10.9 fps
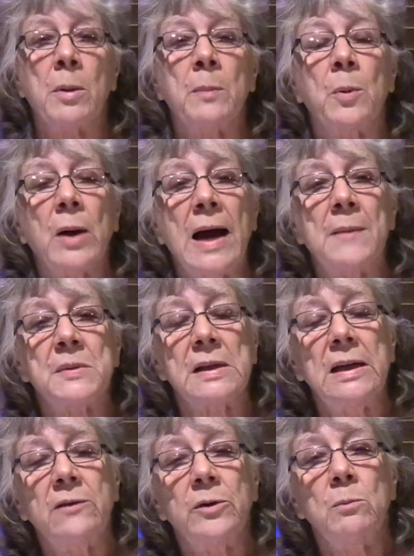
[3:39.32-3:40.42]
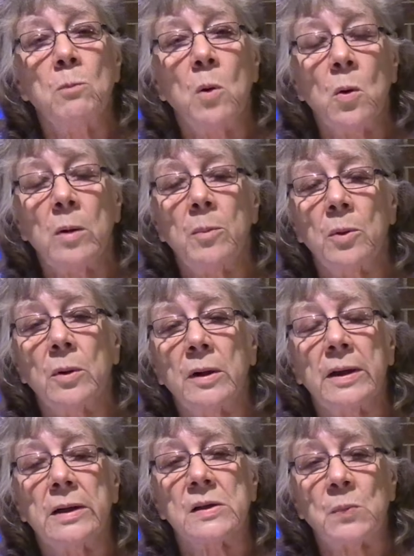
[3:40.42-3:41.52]
But perhaps even more important
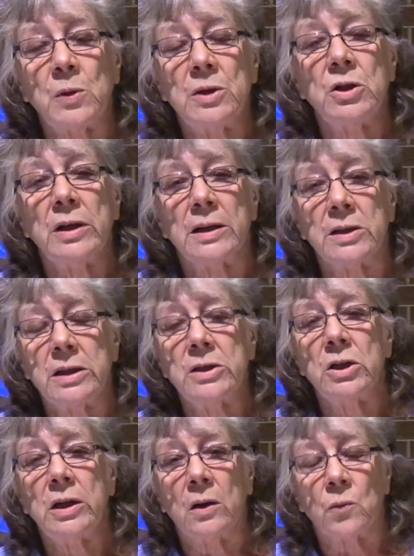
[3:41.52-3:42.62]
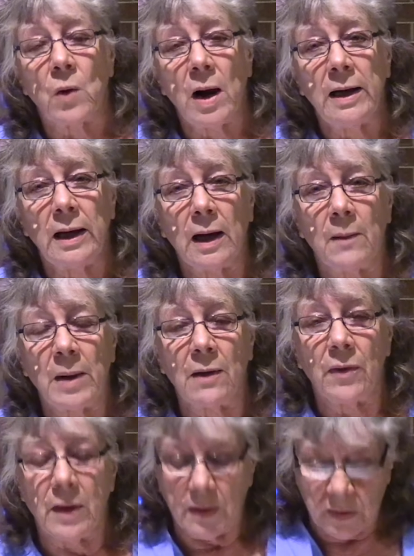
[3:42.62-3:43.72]
than his preaching and teaching and writing
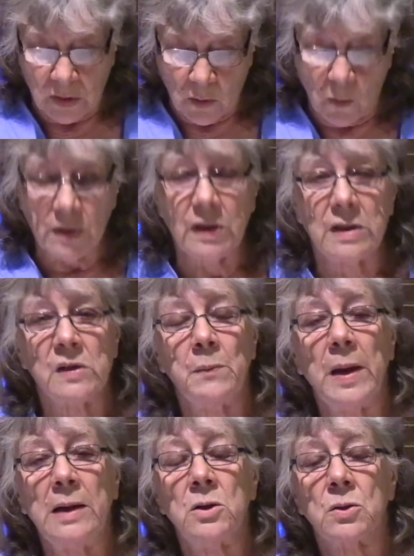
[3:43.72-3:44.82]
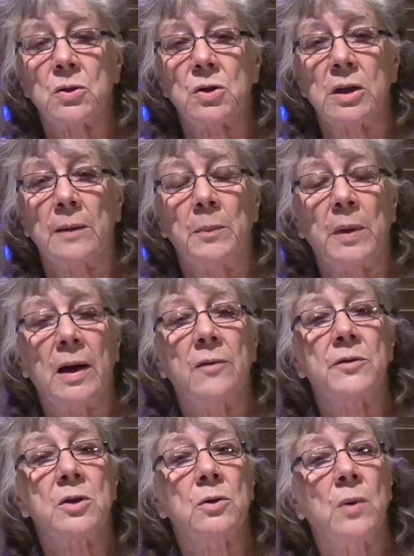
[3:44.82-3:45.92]
about this was his mentorship
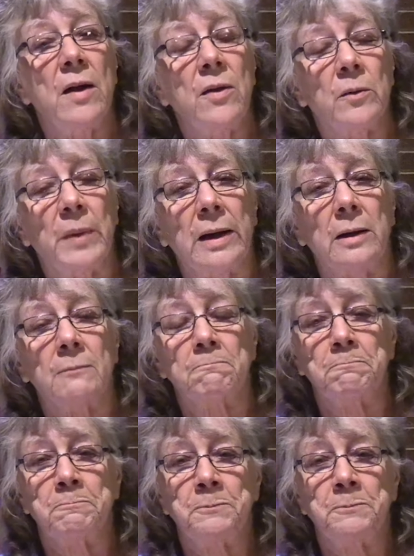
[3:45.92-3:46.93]
of two other men,